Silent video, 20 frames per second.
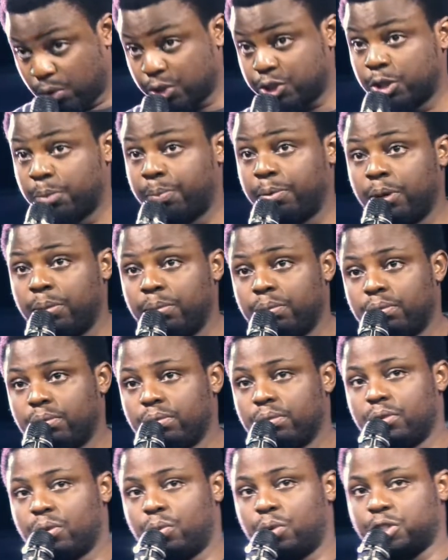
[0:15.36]
Worship Him.
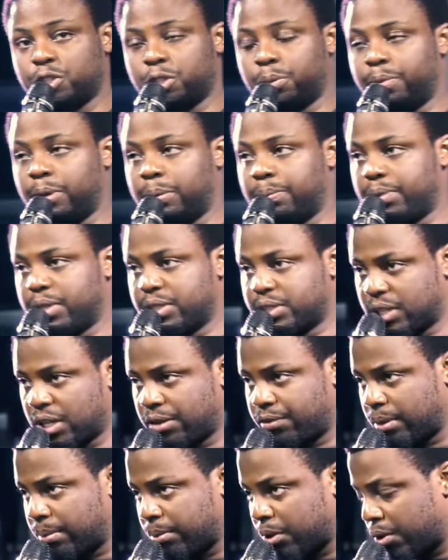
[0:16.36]
Worship Him. Please
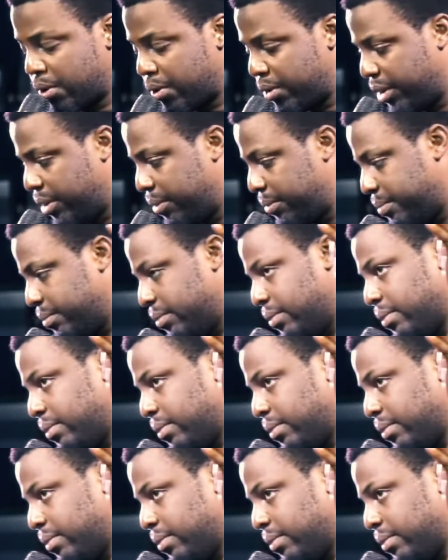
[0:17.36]
give Him glory.